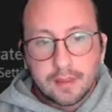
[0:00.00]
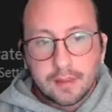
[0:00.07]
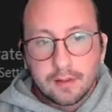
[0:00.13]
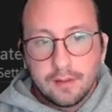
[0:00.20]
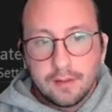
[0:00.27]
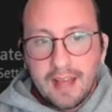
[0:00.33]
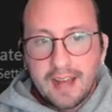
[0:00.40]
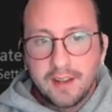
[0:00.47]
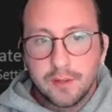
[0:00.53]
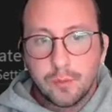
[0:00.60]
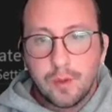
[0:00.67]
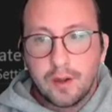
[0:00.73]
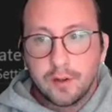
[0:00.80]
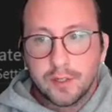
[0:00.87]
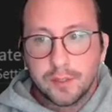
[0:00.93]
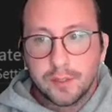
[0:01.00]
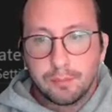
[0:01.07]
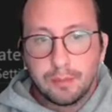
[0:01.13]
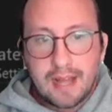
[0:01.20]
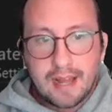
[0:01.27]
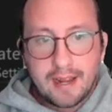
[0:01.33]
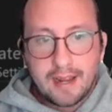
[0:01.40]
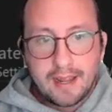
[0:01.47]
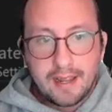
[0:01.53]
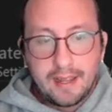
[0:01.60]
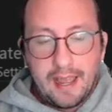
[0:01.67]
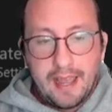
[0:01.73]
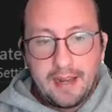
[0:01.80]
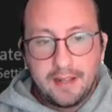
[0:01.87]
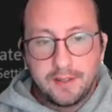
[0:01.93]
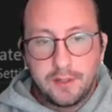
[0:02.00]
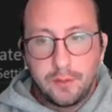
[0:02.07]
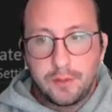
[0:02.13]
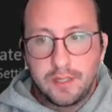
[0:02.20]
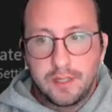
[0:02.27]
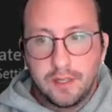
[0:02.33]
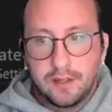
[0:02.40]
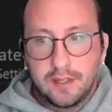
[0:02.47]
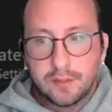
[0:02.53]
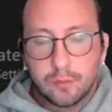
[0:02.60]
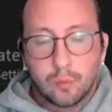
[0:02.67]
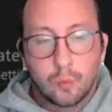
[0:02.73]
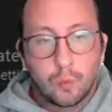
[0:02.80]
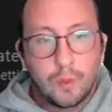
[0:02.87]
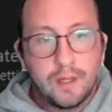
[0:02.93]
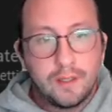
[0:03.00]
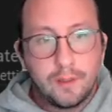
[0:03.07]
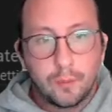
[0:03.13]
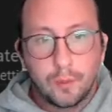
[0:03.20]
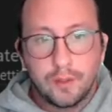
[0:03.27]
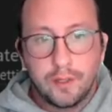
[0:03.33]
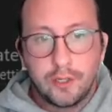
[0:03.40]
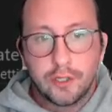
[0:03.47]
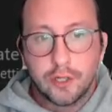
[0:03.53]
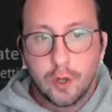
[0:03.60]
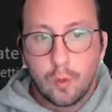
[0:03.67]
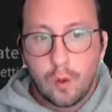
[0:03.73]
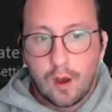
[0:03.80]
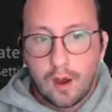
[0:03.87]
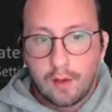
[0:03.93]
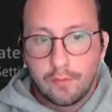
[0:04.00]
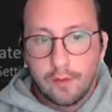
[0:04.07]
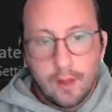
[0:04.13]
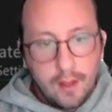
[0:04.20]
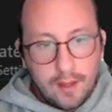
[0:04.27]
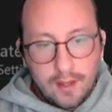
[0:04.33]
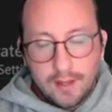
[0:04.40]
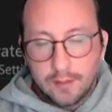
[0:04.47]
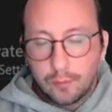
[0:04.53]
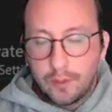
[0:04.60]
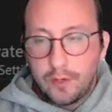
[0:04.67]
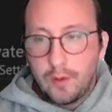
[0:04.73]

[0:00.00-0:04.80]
that is where splatting and its utilities really, really show off is when you